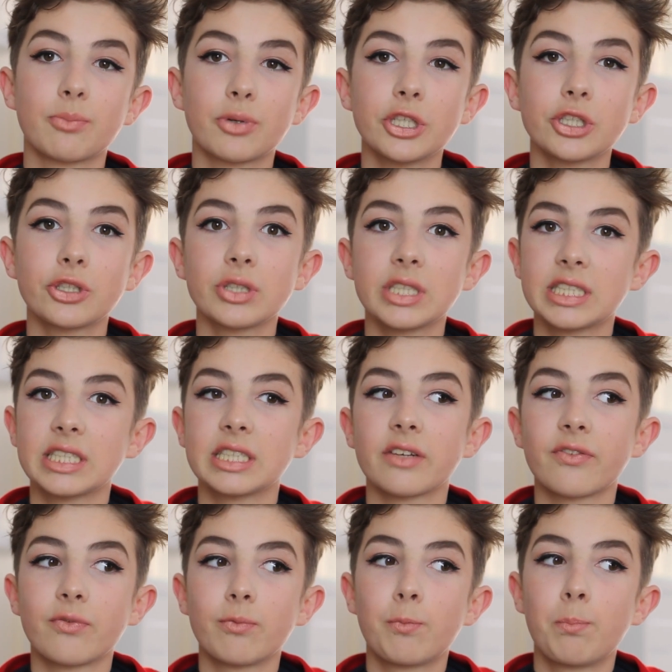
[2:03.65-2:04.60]
I'm pretty sure this
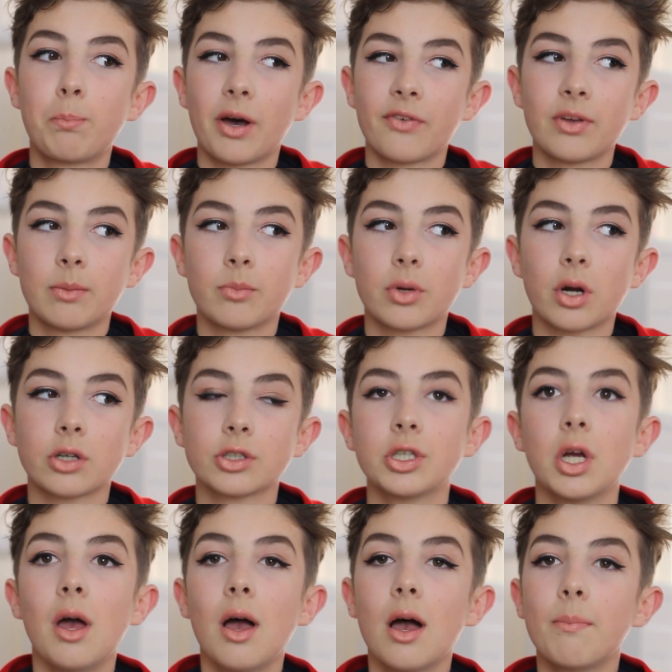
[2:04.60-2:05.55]
is a buffing
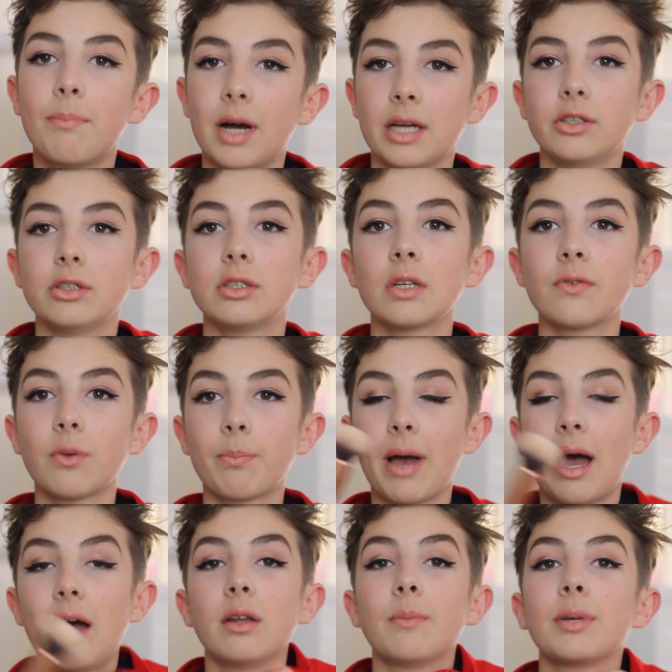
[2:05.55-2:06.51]
brush, but I use it for
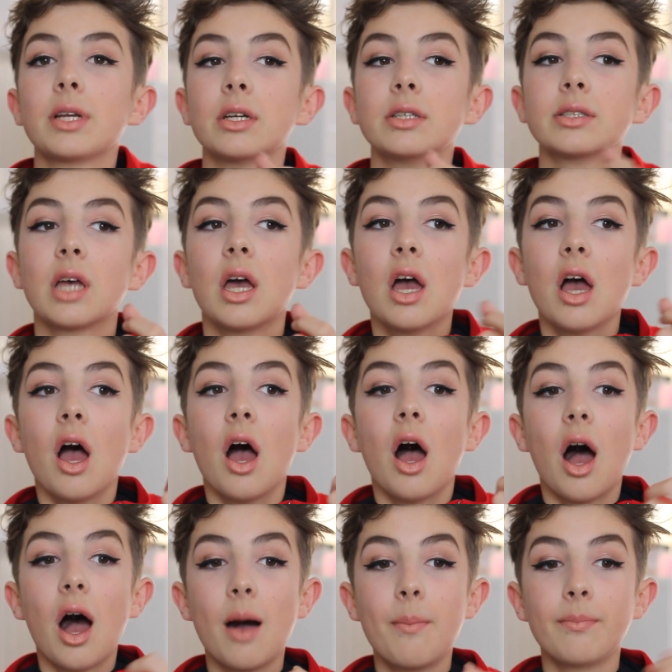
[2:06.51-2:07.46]
powder because
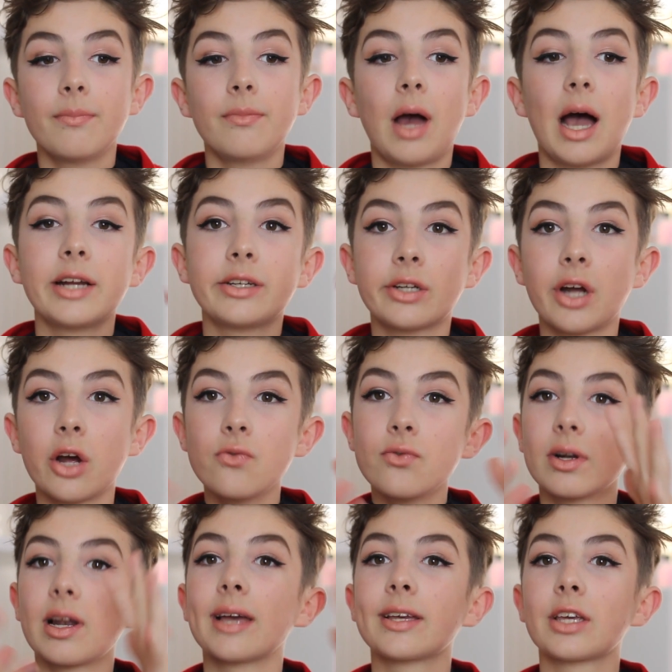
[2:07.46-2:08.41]
I
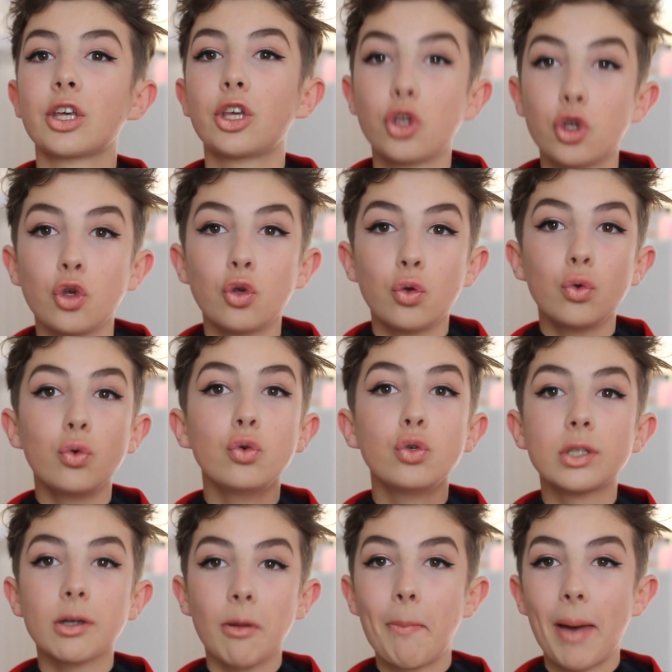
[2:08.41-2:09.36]
don't like
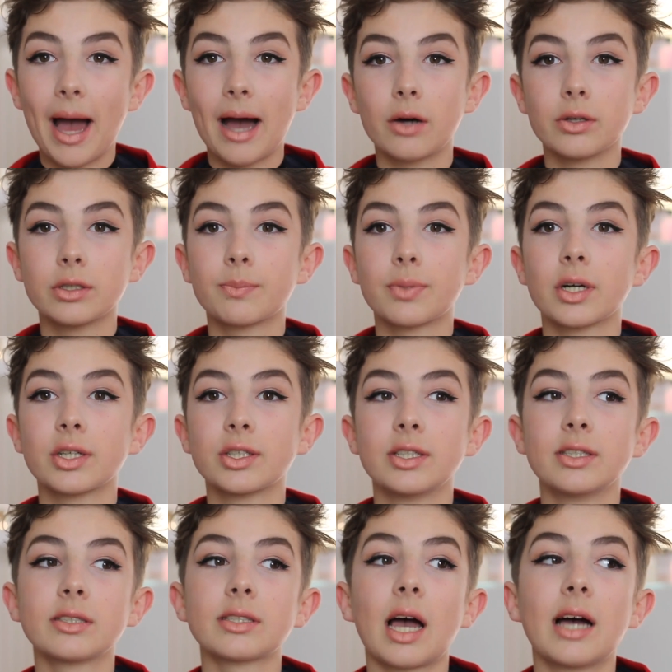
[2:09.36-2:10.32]
huge powder
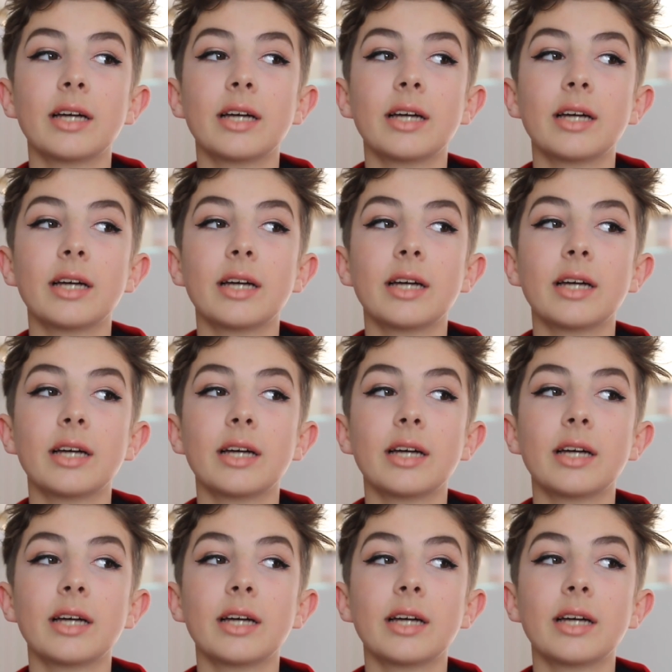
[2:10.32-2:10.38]
brushes.